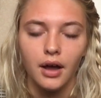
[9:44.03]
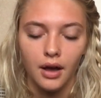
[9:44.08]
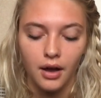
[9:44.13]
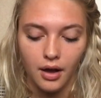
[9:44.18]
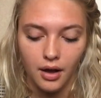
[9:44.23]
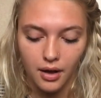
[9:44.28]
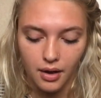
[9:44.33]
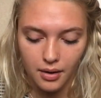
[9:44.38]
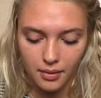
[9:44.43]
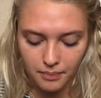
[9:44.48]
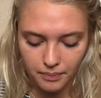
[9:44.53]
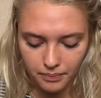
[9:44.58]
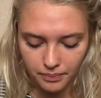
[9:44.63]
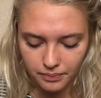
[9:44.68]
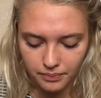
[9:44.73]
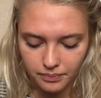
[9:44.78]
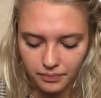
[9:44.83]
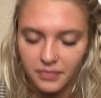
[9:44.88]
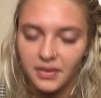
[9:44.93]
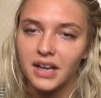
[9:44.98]

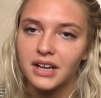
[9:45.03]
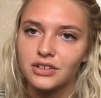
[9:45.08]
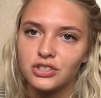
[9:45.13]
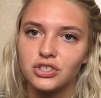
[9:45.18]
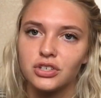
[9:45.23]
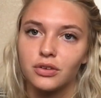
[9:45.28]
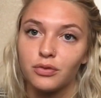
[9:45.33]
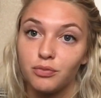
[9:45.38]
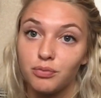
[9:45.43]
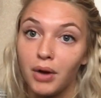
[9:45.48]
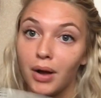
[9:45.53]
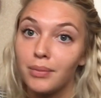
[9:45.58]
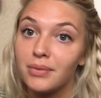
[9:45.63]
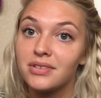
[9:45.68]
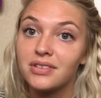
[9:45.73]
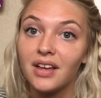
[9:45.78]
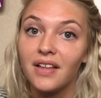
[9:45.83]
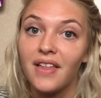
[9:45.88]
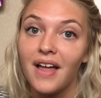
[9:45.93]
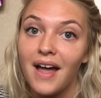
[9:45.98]
Um, I should have probably
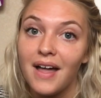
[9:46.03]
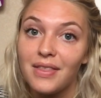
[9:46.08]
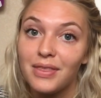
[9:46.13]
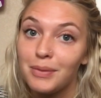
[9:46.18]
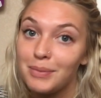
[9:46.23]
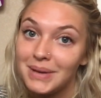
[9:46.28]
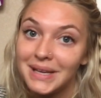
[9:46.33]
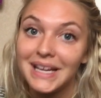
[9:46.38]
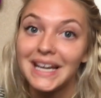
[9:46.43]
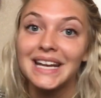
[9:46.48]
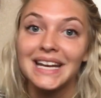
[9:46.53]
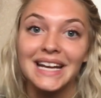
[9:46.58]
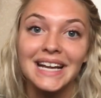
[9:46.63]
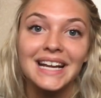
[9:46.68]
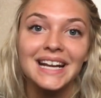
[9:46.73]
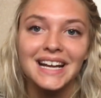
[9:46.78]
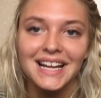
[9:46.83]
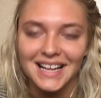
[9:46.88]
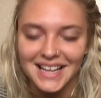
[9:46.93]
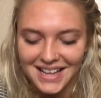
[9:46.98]
said that in the
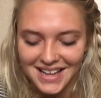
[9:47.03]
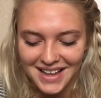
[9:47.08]
beginning